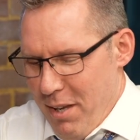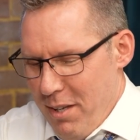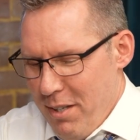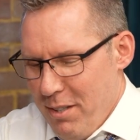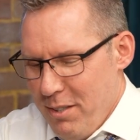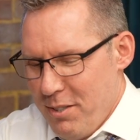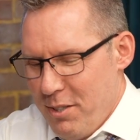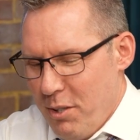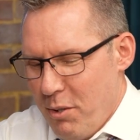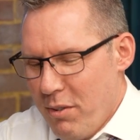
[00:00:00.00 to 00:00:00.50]

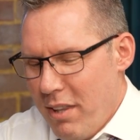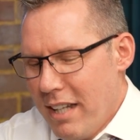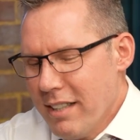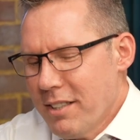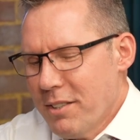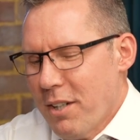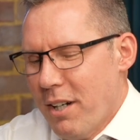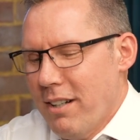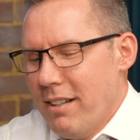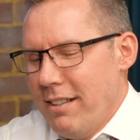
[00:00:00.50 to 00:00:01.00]
they
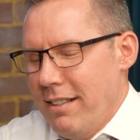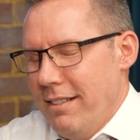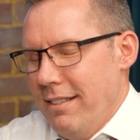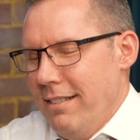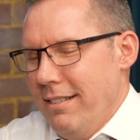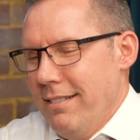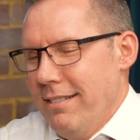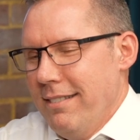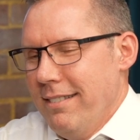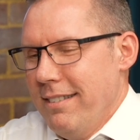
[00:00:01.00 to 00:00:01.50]
start
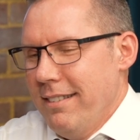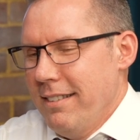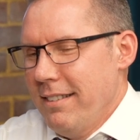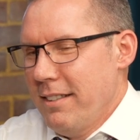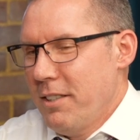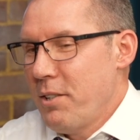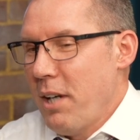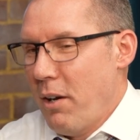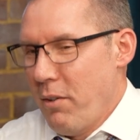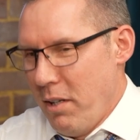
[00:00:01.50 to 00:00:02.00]

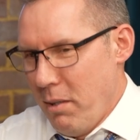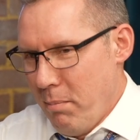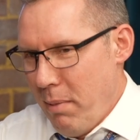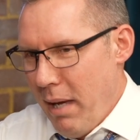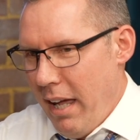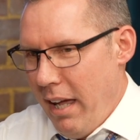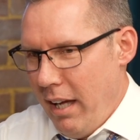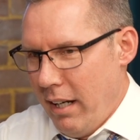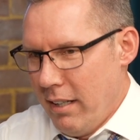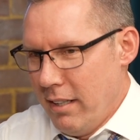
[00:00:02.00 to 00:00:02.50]
shouting
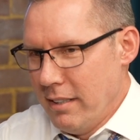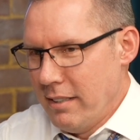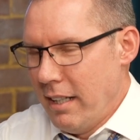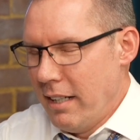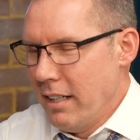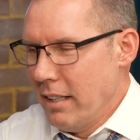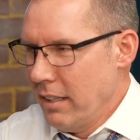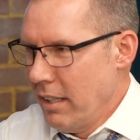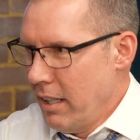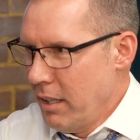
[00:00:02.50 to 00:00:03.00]
back because they
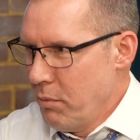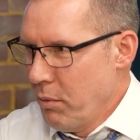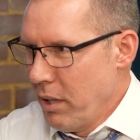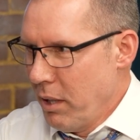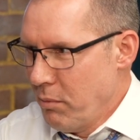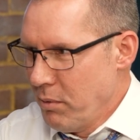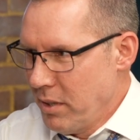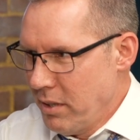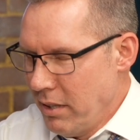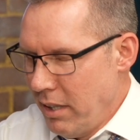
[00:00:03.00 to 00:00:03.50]
didn't like what I
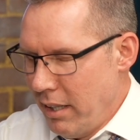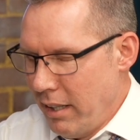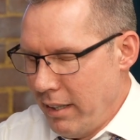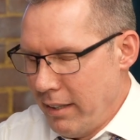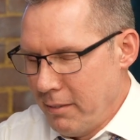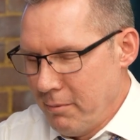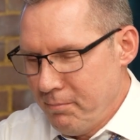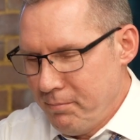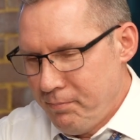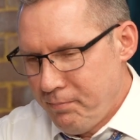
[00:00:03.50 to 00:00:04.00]
was
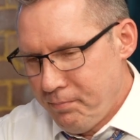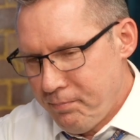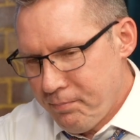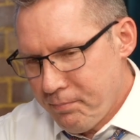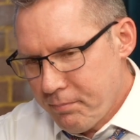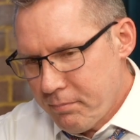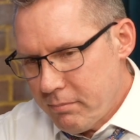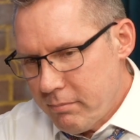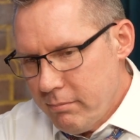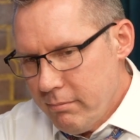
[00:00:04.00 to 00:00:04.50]
saying.
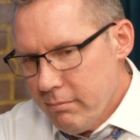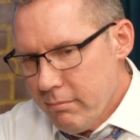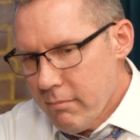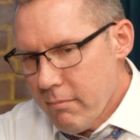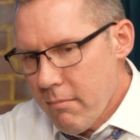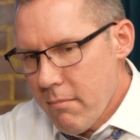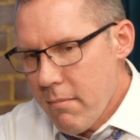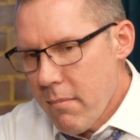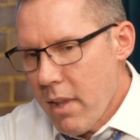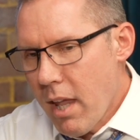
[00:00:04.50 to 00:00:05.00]

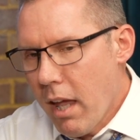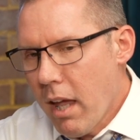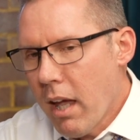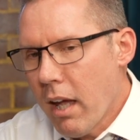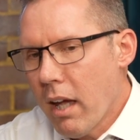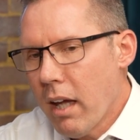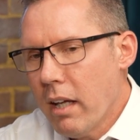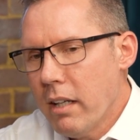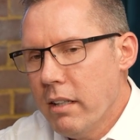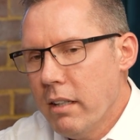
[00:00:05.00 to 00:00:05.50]

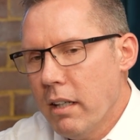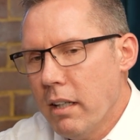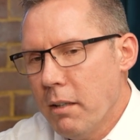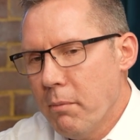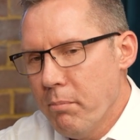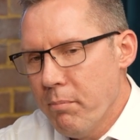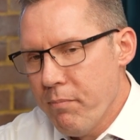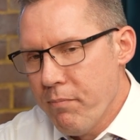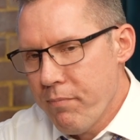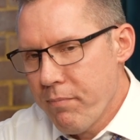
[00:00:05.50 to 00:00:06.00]
And
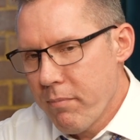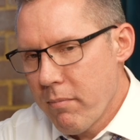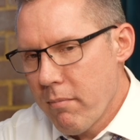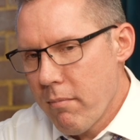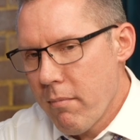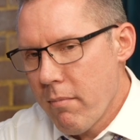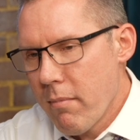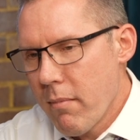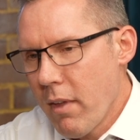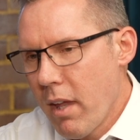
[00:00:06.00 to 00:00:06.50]

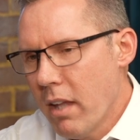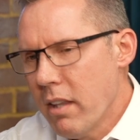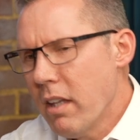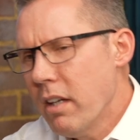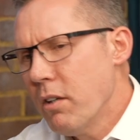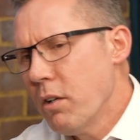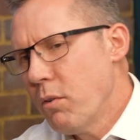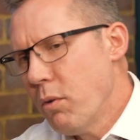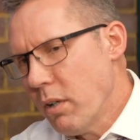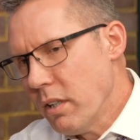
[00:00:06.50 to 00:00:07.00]
then
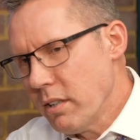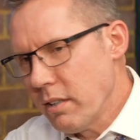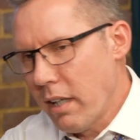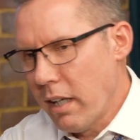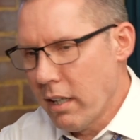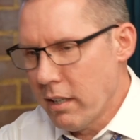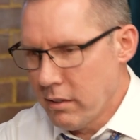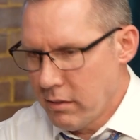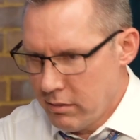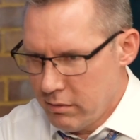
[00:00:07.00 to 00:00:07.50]
of course
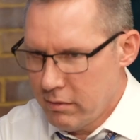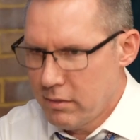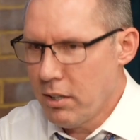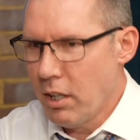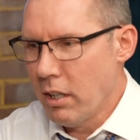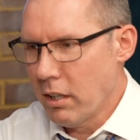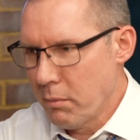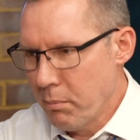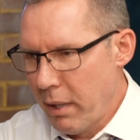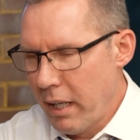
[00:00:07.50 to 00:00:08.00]
I
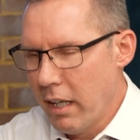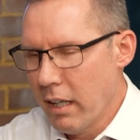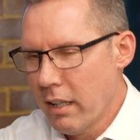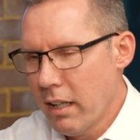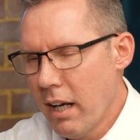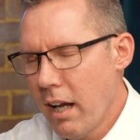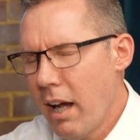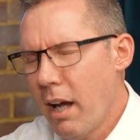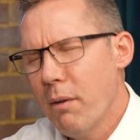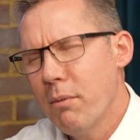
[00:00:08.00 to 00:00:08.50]
talk back.
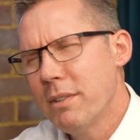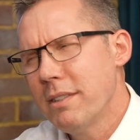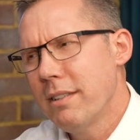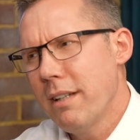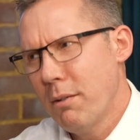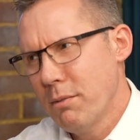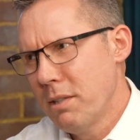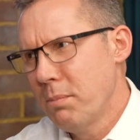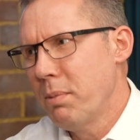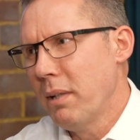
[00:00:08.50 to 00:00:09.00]
I
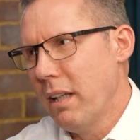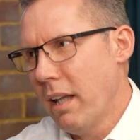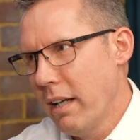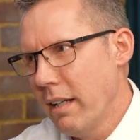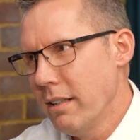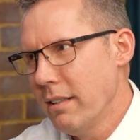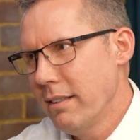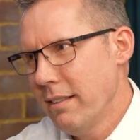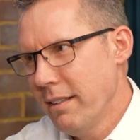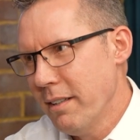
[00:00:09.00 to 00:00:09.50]
was
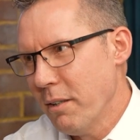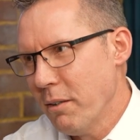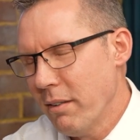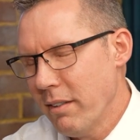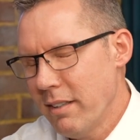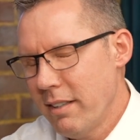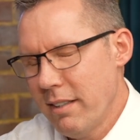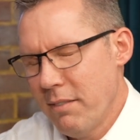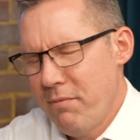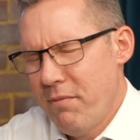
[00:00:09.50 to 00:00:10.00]
polite, you know,
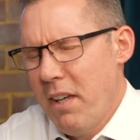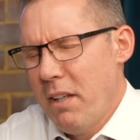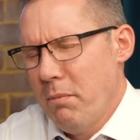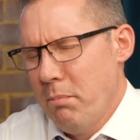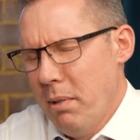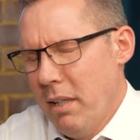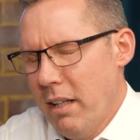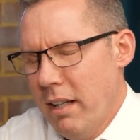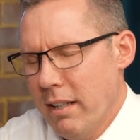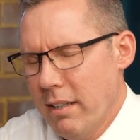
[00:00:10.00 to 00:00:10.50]
it felt
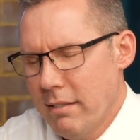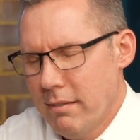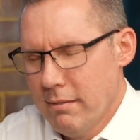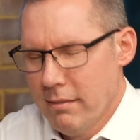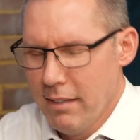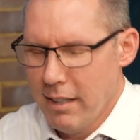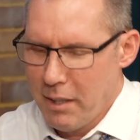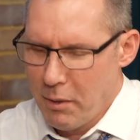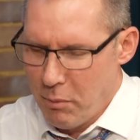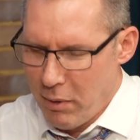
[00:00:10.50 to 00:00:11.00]
polite
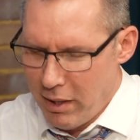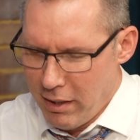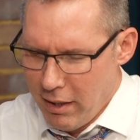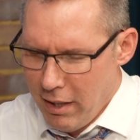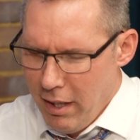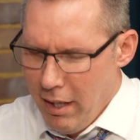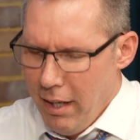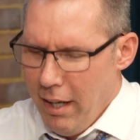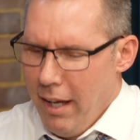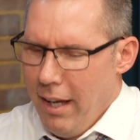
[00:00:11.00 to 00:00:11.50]
anyway.
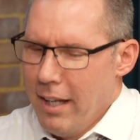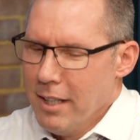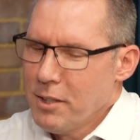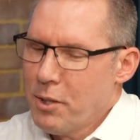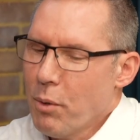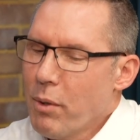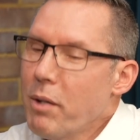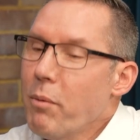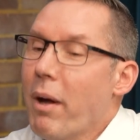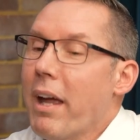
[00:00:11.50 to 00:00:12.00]

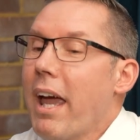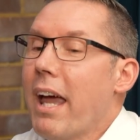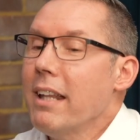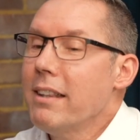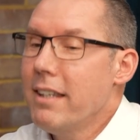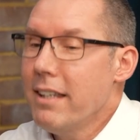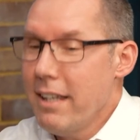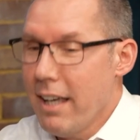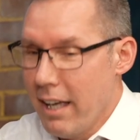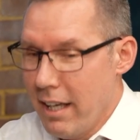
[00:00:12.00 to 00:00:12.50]
So anyway, at
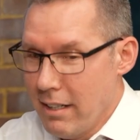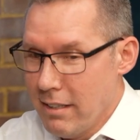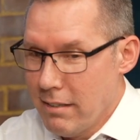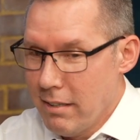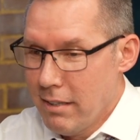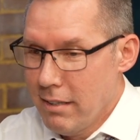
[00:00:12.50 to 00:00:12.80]
the end,